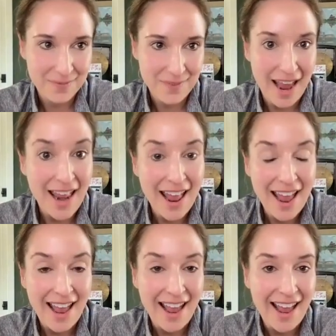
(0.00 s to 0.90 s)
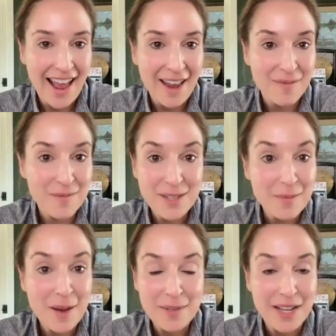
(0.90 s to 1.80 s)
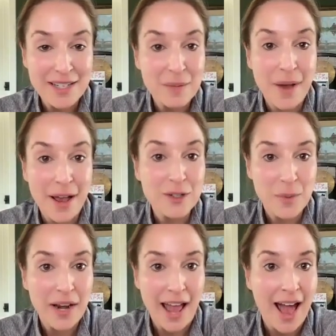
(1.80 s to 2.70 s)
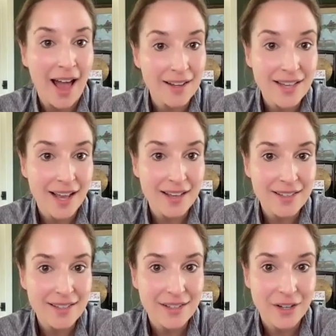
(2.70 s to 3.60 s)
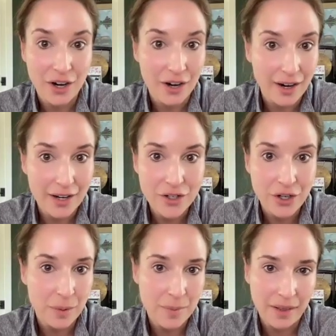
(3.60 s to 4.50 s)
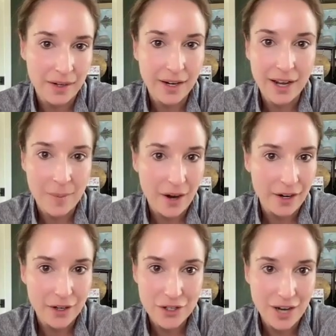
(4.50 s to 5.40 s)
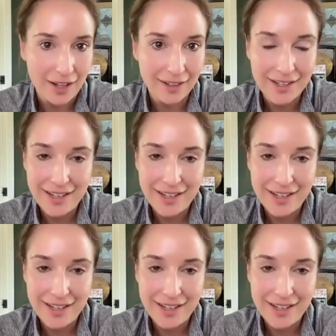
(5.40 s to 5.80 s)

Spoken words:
And and sometimes that's the best way to access your courage and your ability to come out of your shell